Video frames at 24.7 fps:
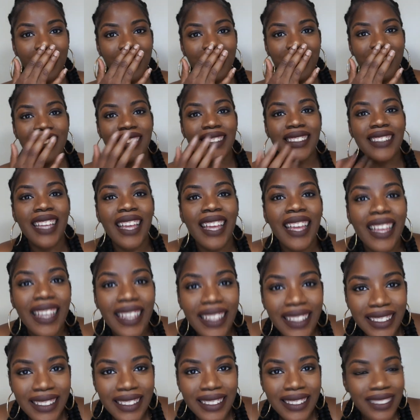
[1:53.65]

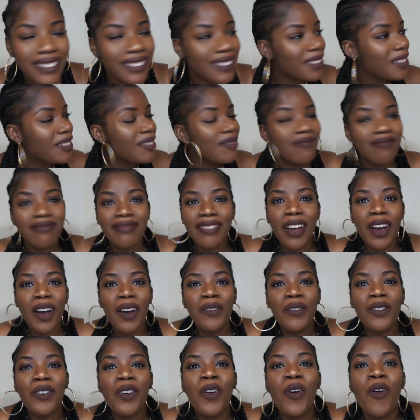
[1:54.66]
sis,
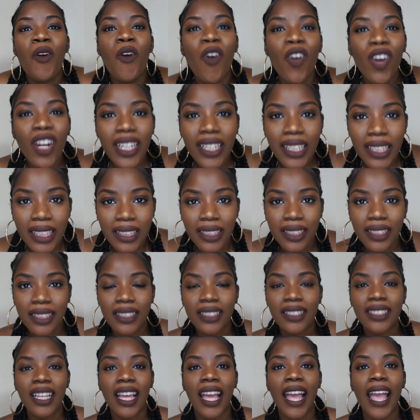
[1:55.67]
of course.